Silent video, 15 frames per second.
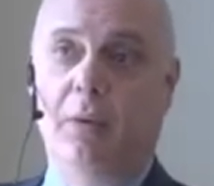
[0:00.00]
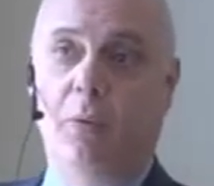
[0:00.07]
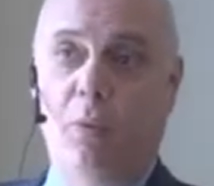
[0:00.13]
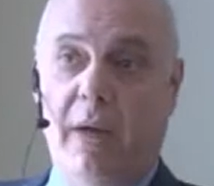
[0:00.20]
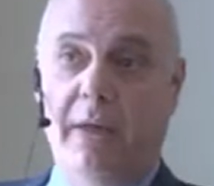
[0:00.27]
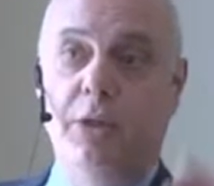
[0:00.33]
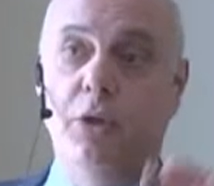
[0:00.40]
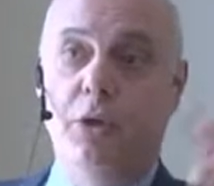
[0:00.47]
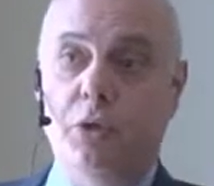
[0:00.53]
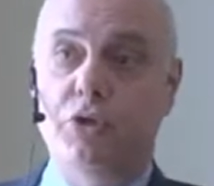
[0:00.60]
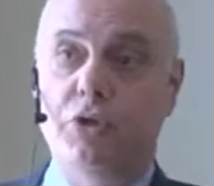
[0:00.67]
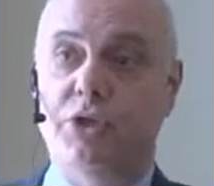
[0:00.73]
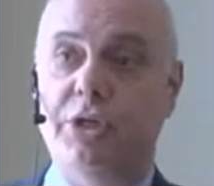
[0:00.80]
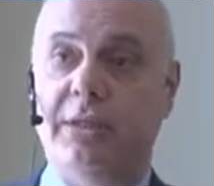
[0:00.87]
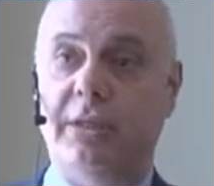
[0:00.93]
when you
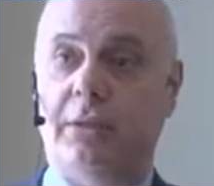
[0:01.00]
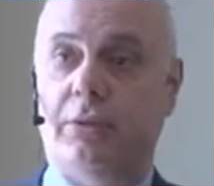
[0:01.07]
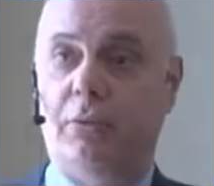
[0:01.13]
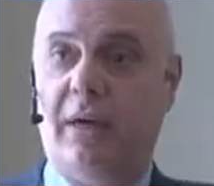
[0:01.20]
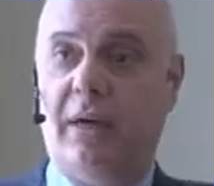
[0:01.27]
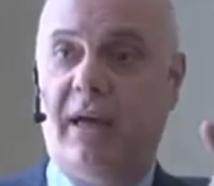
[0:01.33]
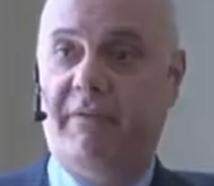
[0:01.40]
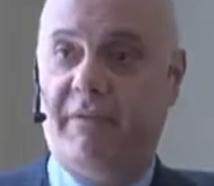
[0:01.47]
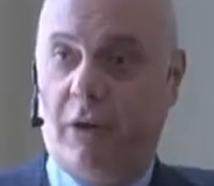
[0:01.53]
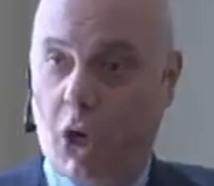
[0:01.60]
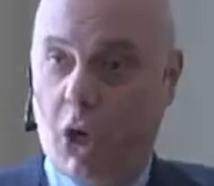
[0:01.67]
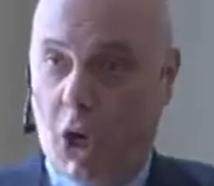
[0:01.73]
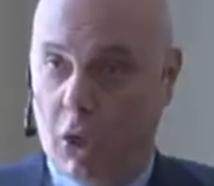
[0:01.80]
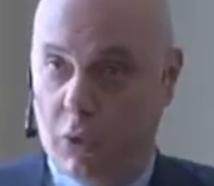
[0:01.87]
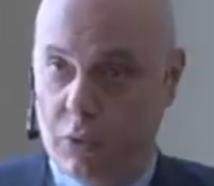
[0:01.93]
consider to have
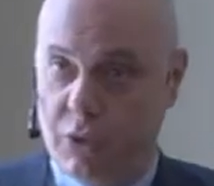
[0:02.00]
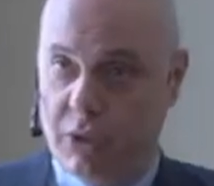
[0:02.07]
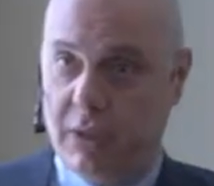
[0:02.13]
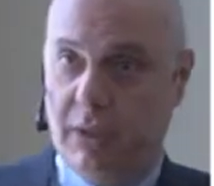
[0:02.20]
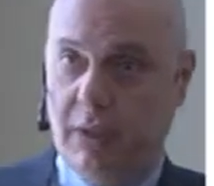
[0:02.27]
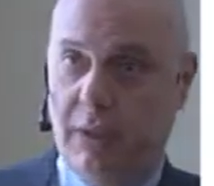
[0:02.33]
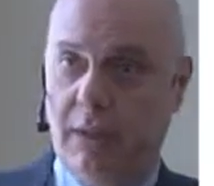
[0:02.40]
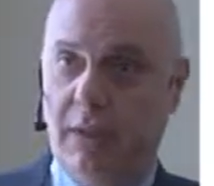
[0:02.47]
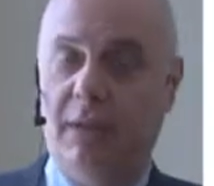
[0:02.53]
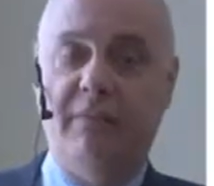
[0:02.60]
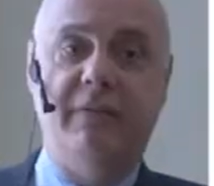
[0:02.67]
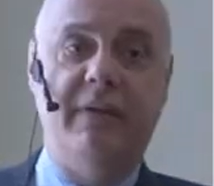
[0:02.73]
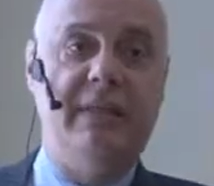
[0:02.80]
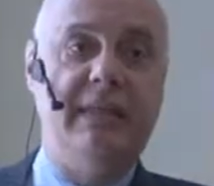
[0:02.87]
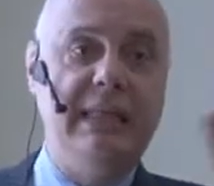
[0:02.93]
closed,
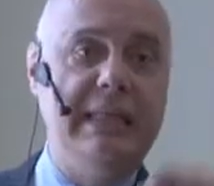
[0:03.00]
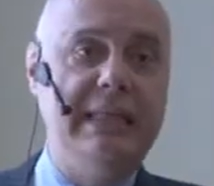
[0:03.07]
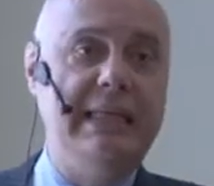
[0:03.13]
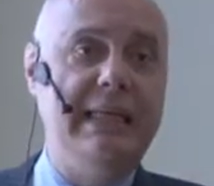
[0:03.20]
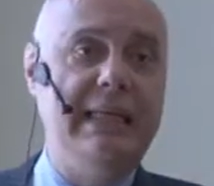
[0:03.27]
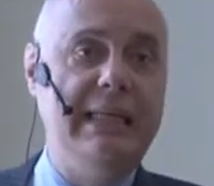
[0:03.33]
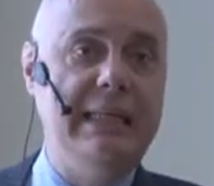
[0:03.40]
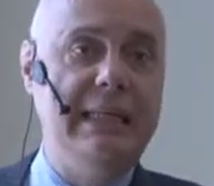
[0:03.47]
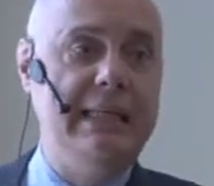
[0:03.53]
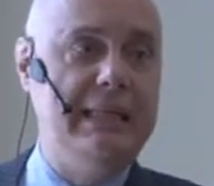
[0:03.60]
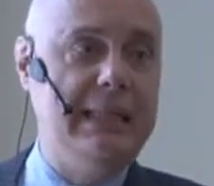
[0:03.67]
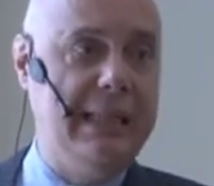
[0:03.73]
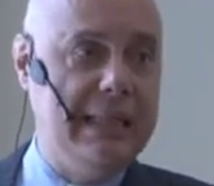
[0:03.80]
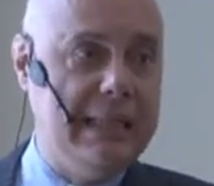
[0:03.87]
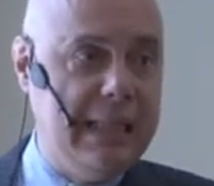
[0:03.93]
the detail
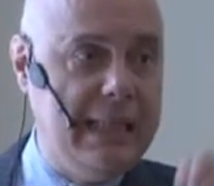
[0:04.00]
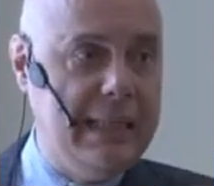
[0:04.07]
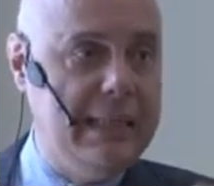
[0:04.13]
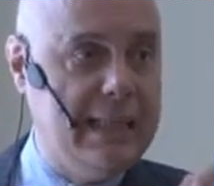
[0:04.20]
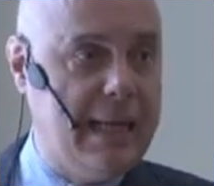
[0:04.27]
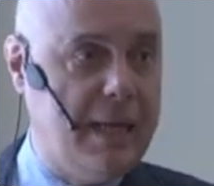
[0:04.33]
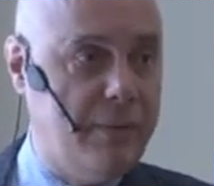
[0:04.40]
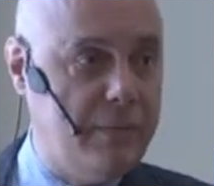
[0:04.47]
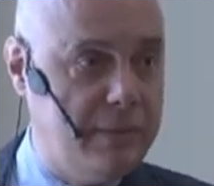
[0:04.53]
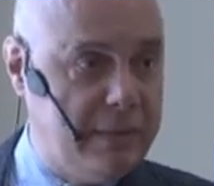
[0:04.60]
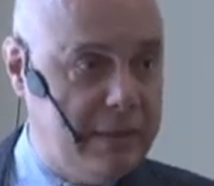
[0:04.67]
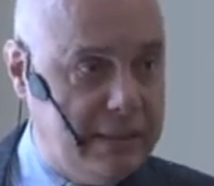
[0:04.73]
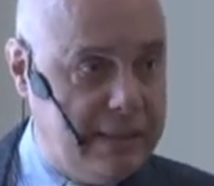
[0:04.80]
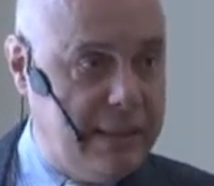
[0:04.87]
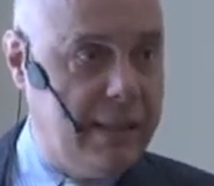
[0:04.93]
and nail down
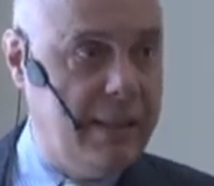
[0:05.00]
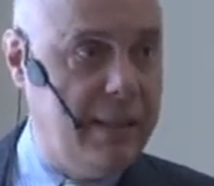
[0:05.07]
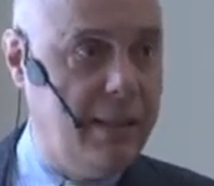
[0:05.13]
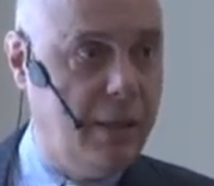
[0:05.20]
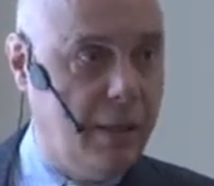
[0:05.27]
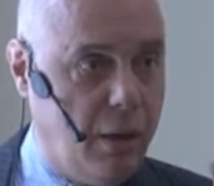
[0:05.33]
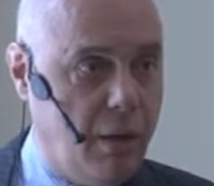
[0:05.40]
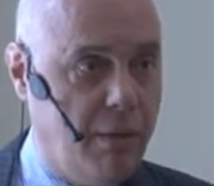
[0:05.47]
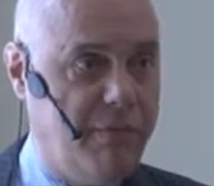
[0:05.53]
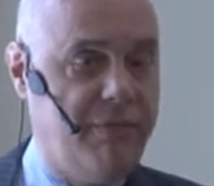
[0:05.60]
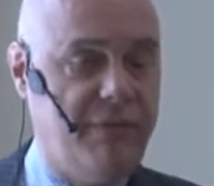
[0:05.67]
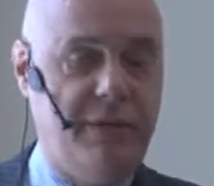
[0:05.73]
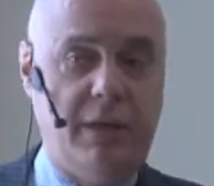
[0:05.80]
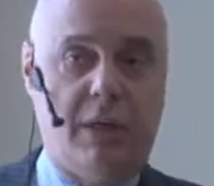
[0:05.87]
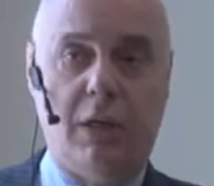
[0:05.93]
detail
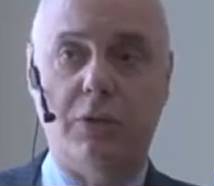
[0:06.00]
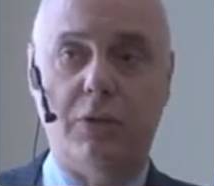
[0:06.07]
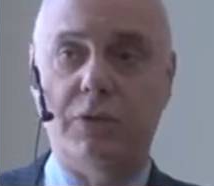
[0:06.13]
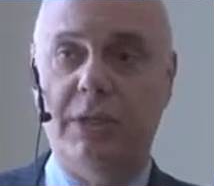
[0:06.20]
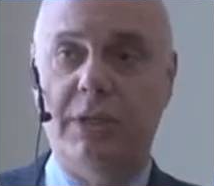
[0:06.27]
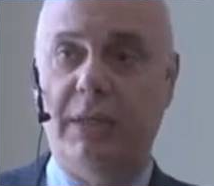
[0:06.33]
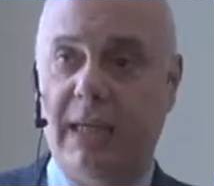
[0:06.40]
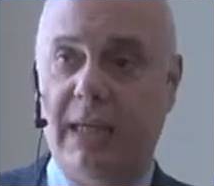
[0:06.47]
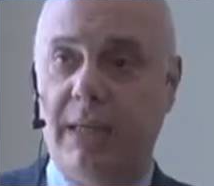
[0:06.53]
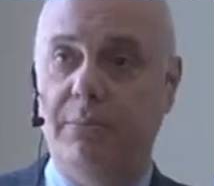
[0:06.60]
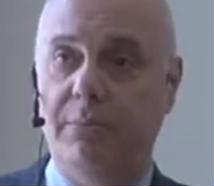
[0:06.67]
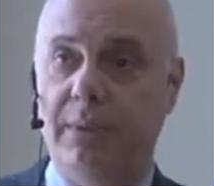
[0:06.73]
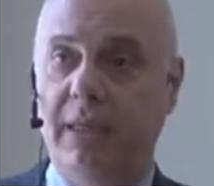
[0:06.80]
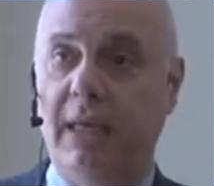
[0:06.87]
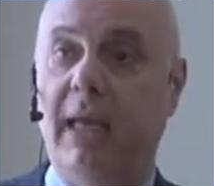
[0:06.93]
of the closing can
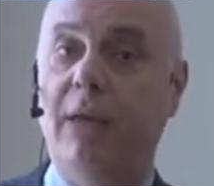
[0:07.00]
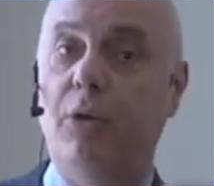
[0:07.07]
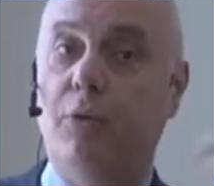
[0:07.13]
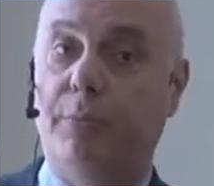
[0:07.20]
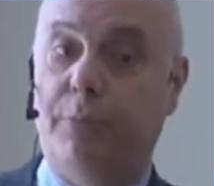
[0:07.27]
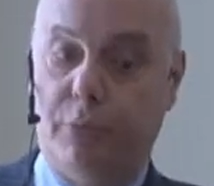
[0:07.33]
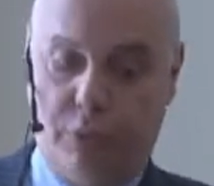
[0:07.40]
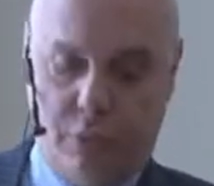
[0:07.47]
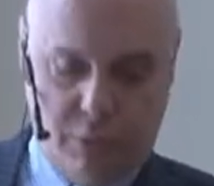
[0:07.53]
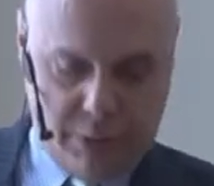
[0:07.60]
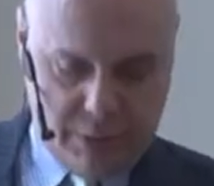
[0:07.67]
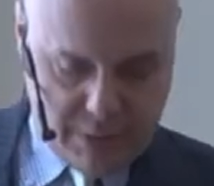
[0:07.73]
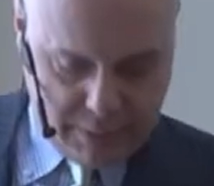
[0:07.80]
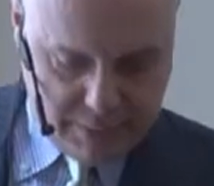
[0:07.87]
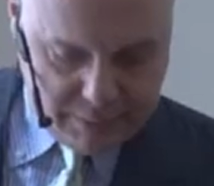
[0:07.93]
be an
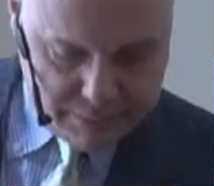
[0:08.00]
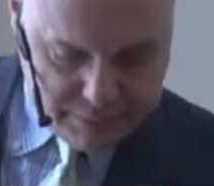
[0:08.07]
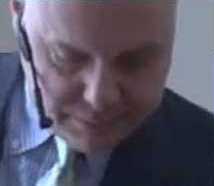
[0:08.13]
opportunity.